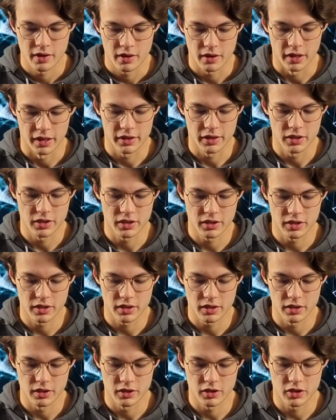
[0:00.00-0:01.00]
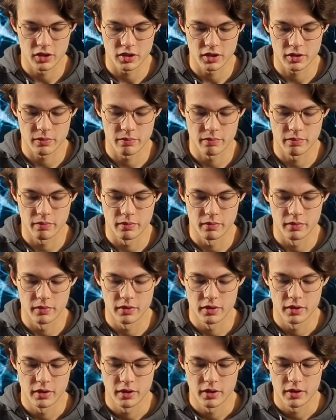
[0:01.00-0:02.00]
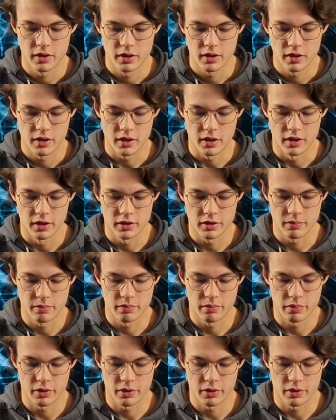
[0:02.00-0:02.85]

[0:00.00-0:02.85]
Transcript: Like, this is just, it's